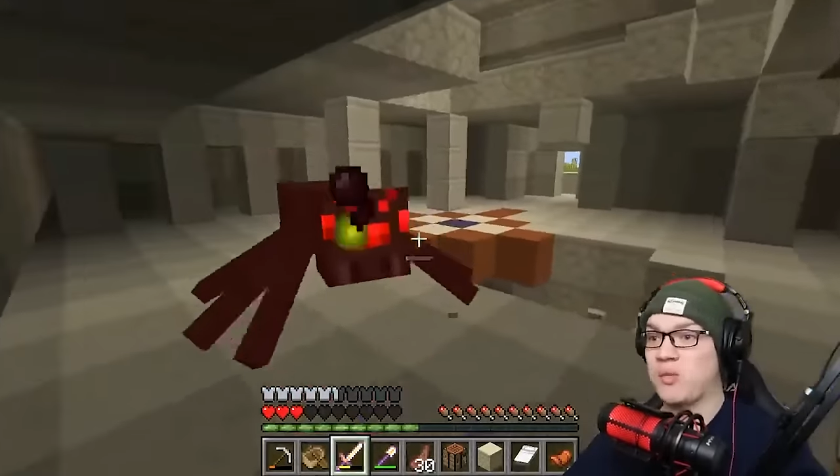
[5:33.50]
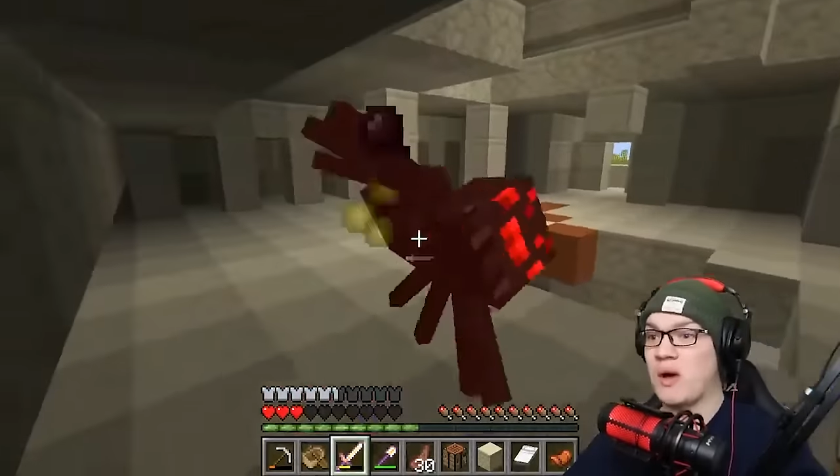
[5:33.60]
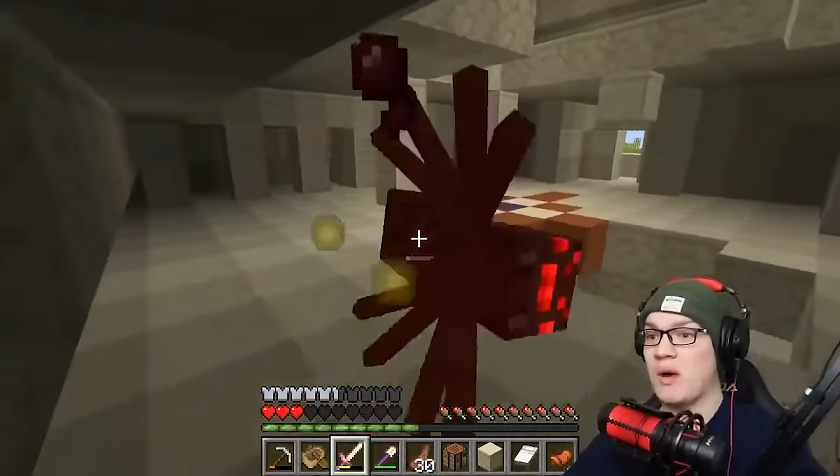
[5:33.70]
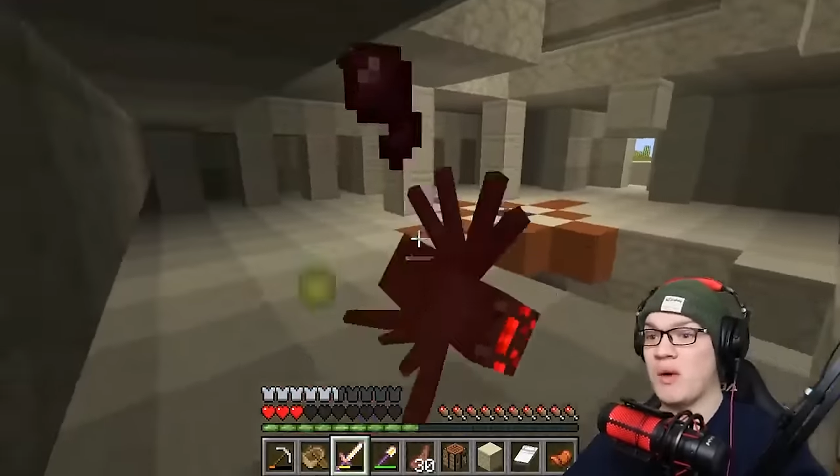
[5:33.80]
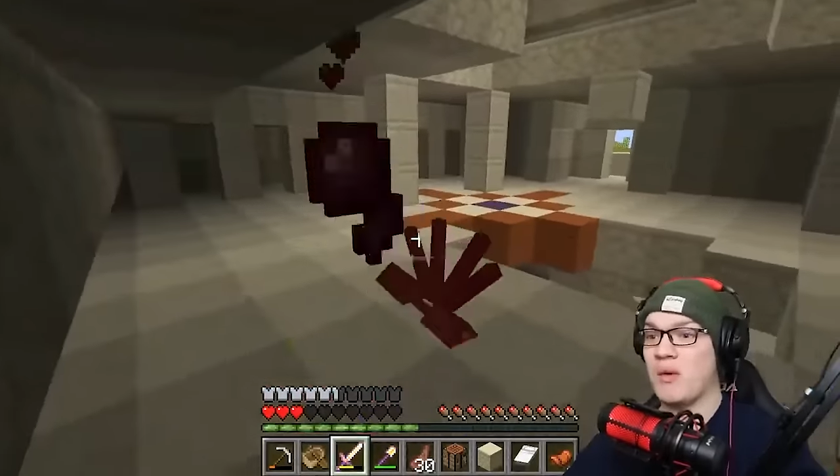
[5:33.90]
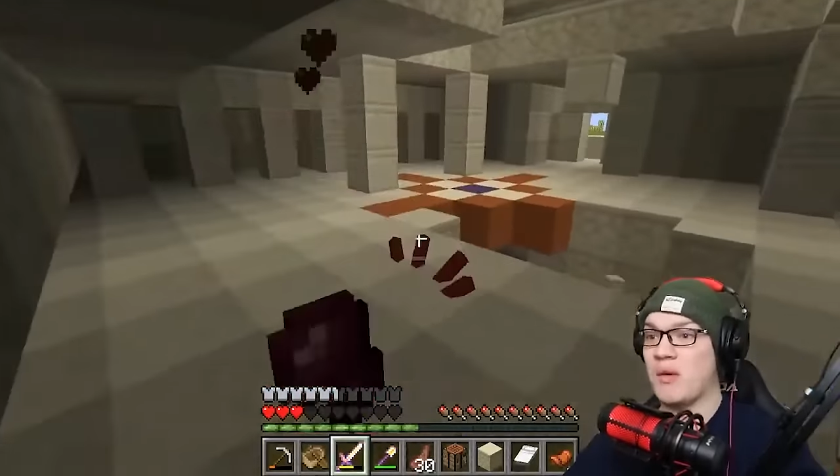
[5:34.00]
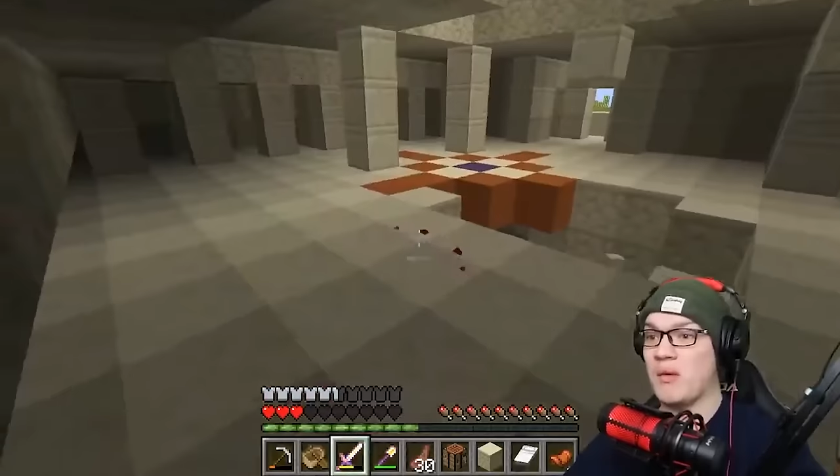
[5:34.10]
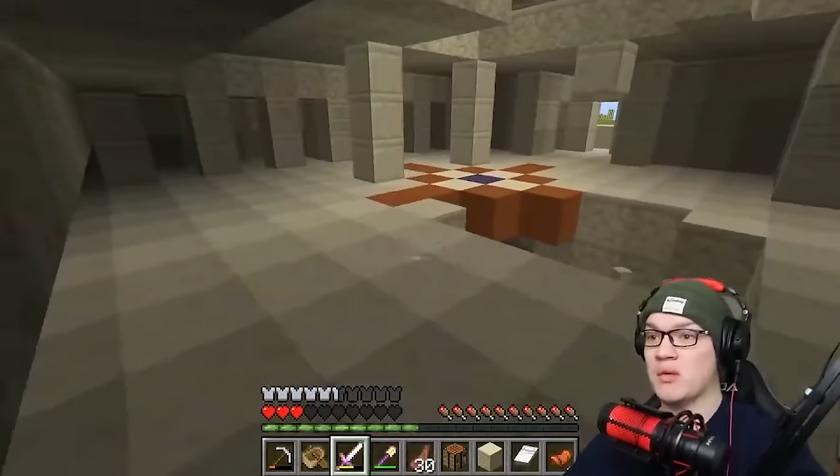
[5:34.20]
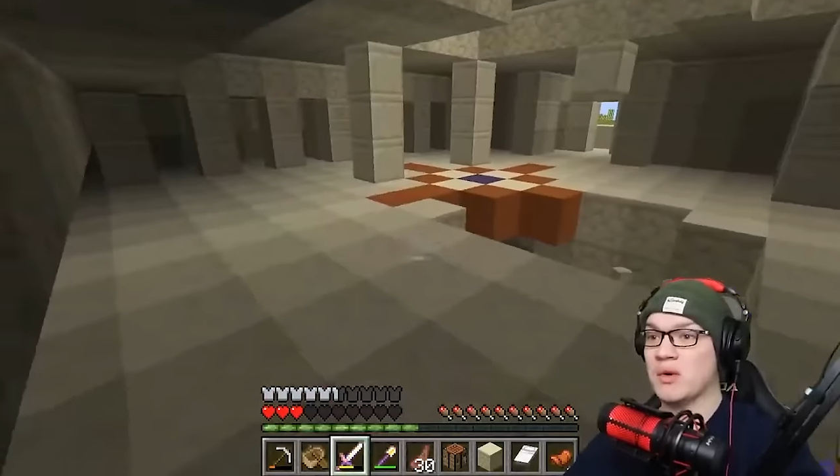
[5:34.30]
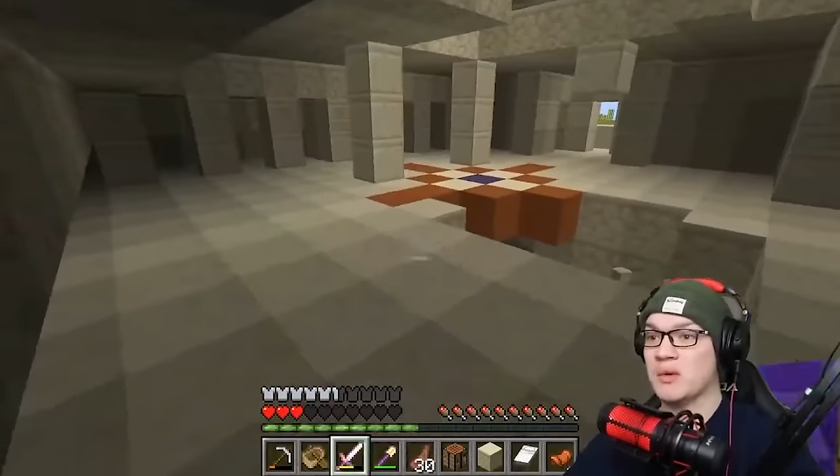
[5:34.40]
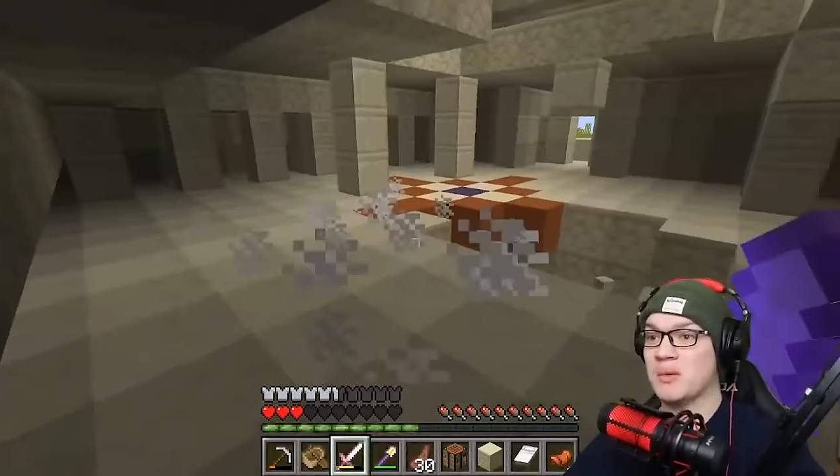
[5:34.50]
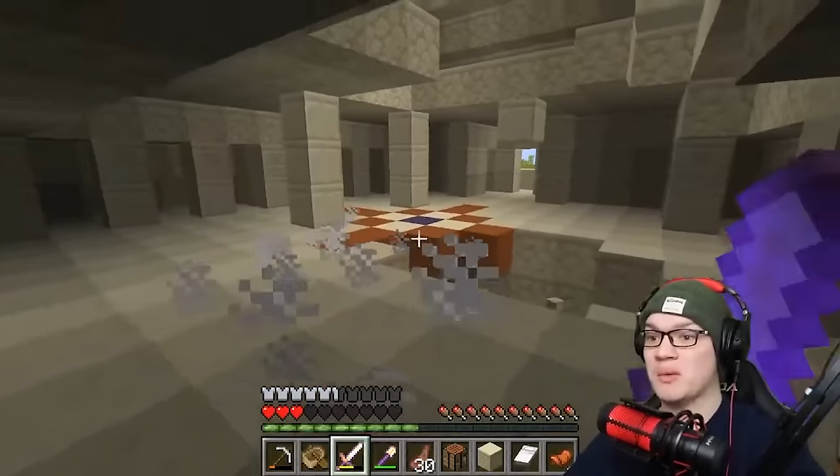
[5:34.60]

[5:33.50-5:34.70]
whoa, whoa, whoa, whoa!